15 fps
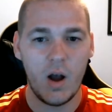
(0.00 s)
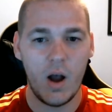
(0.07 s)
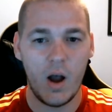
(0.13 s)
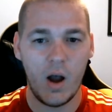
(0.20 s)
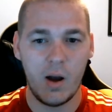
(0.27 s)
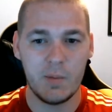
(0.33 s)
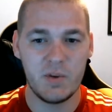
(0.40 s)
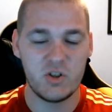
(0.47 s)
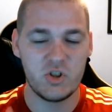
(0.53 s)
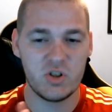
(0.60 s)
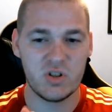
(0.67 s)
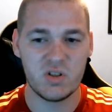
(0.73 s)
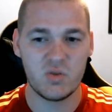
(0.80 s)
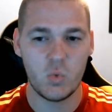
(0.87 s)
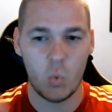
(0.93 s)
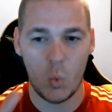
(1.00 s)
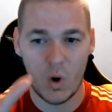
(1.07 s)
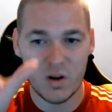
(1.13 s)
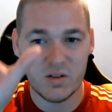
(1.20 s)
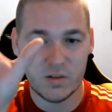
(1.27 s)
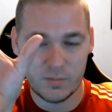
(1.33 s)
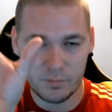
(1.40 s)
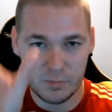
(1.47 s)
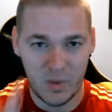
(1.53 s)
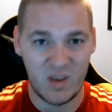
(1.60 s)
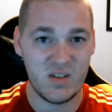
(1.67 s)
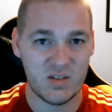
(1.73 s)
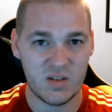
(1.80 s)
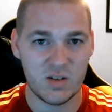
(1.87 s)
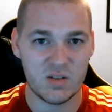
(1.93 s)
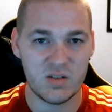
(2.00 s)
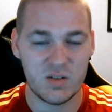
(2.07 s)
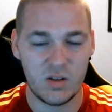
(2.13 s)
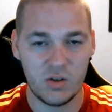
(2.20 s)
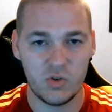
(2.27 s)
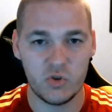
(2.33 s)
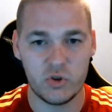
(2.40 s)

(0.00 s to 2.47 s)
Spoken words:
It's just one basic skill